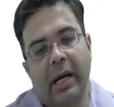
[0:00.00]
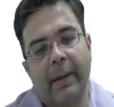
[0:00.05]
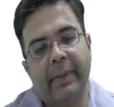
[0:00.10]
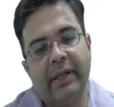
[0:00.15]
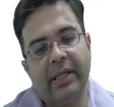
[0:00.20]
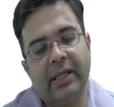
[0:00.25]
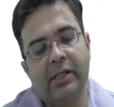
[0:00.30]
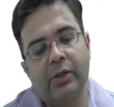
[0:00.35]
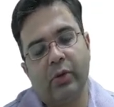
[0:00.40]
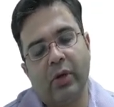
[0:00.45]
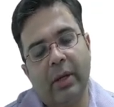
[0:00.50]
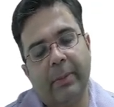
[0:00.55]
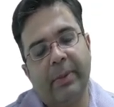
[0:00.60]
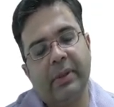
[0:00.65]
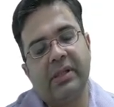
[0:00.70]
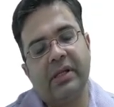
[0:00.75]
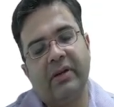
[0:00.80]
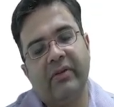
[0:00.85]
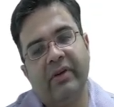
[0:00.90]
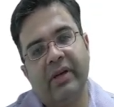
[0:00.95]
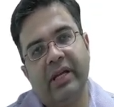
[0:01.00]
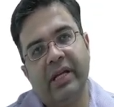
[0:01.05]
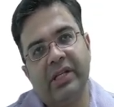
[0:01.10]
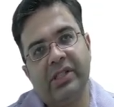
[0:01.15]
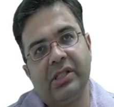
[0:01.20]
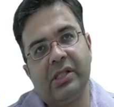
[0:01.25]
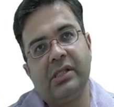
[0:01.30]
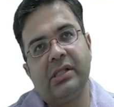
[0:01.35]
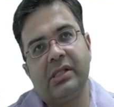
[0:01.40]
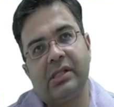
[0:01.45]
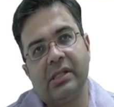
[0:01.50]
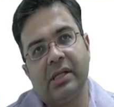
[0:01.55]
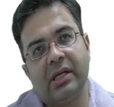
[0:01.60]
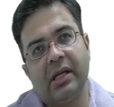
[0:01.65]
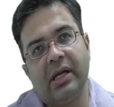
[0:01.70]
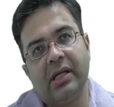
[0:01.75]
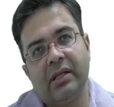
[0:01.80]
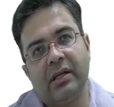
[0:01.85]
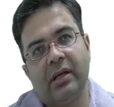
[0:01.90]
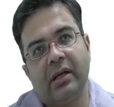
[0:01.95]
I mean, there's 12% variations
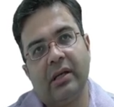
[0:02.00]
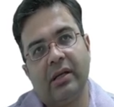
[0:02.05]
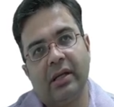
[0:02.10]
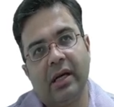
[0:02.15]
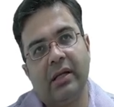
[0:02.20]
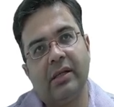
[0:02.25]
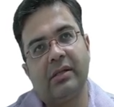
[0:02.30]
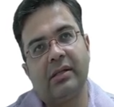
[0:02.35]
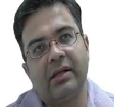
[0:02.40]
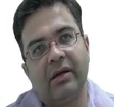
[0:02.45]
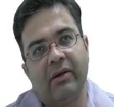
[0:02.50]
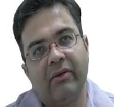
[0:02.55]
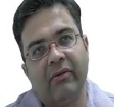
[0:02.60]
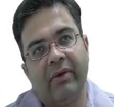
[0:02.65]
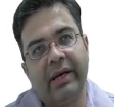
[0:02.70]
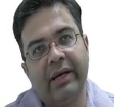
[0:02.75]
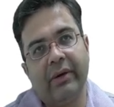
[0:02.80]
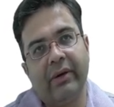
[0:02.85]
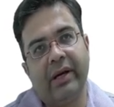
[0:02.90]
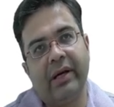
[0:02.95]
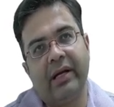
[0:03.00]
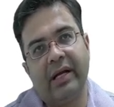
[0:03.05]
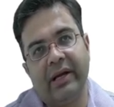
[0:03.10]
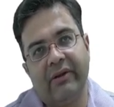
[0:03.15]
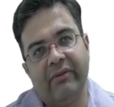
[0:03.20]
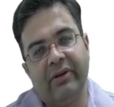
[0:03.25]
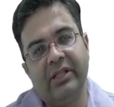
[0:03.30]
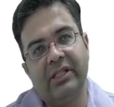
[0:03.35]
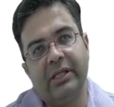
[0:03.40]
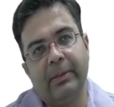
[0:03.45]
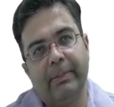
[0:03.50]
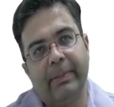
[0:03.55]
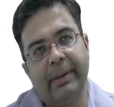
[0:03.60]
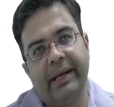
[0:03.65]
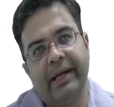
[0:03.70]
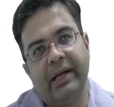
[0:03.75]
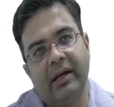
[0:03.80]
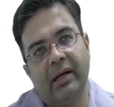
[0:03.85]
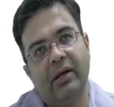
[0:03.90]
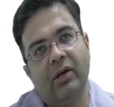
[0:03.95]
in the results when you get a FDG
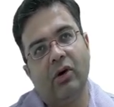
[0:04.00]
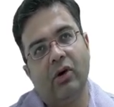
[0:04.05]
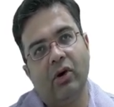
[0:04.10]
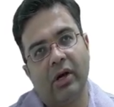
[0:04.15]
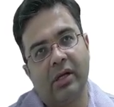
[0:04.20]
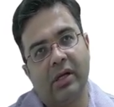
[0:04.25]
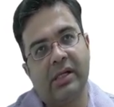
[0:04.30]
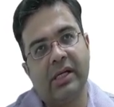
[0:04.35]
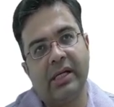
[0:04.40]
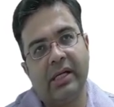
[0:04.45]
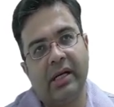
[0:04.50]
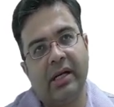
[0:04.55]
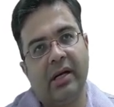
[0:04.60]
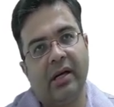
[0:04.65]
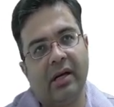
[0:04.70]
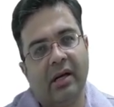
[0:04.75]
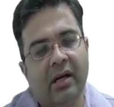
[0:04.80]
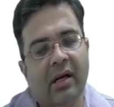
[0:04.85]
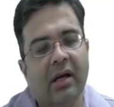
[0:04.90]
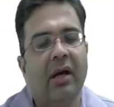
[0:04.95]
PET done or a CT done.